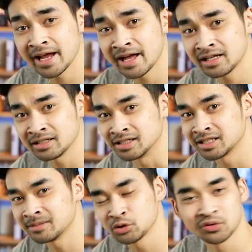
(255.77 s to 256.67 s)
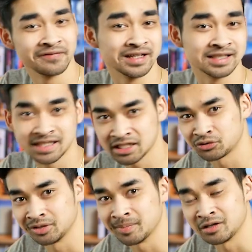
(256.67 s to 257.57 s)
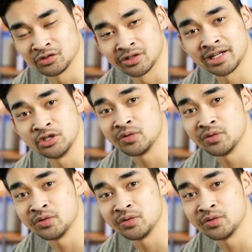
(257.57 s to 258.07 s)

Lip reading: added is some sort of accessory mount so that